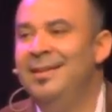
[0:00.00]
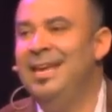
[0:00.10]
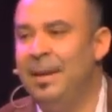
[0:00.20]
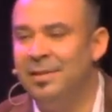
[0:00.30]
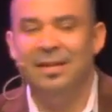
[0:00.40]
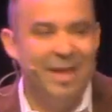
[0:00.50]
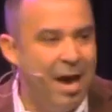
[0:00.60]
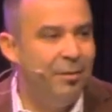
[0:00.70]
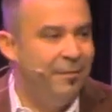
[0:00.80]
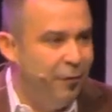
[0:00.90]
He came to live it
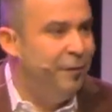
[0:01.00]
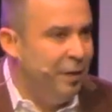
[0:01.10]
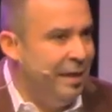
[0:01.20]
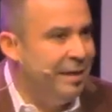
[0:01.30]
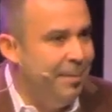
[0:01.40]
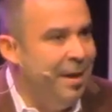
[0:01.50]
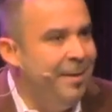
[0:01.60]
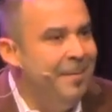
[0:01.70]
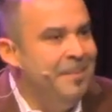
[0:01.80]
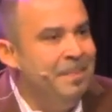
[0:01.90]
out and fulfill it.
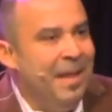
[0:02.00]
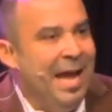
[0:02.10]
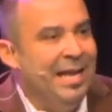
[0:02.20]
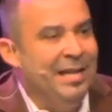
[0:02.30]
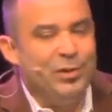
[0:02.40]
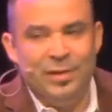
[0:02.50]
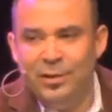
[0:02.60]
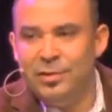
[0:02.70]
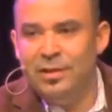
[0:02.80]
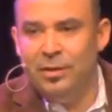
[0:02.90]
Amen? And, and so the,
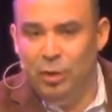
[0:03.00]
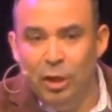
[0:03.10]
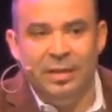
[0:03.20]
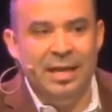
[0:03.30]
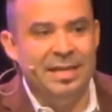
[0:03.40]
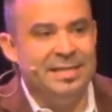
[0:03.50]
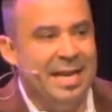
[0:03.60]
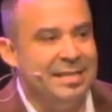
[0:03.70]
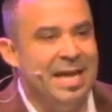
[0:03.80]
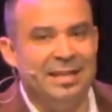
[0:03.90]
interest, the good thing is that
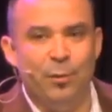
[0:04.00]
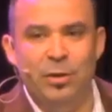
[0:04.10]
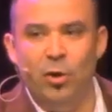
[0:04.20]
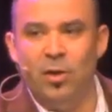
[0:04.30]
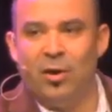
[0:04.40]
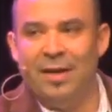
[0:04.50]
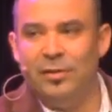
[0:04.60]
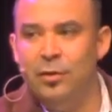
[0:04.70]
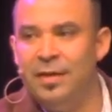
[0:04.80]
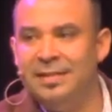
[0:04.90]
it's not that we no longer have to
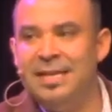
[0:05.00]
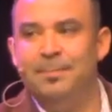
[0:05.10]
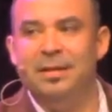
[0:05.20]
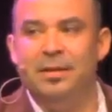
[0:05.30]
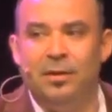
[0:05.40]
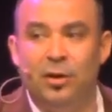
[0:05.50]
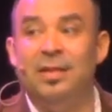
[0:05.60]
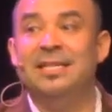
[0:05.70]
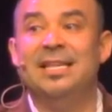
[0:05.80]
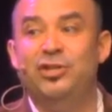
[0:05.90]
do things, it, but the, the, good
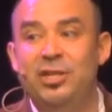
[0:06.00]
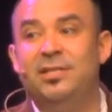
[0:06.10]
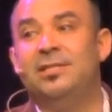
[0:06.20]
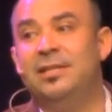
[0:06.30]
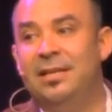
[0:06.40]
thing is that Jesus,